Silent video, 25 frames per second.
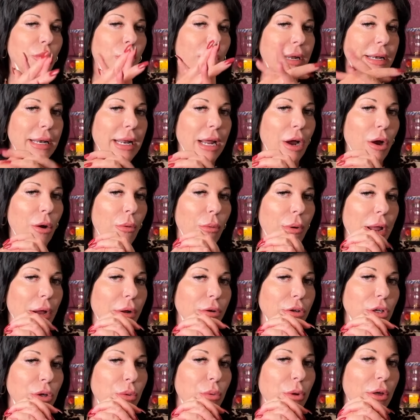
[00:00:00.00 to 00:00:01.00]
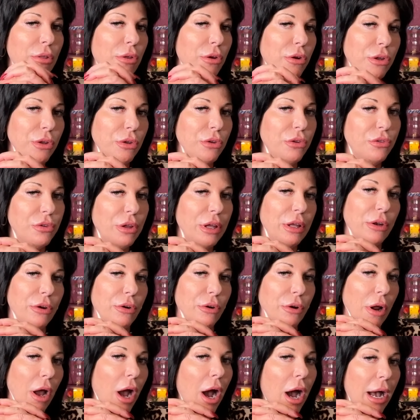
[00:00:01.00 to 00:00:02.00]
right now around you, whether you see it
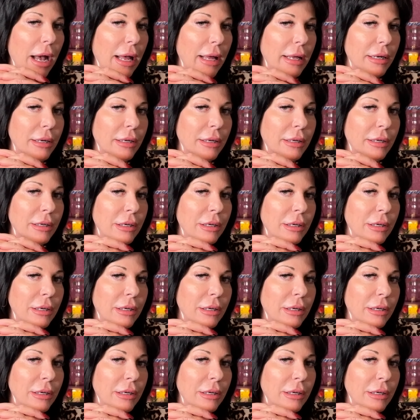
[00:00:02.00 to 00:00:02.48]
or not.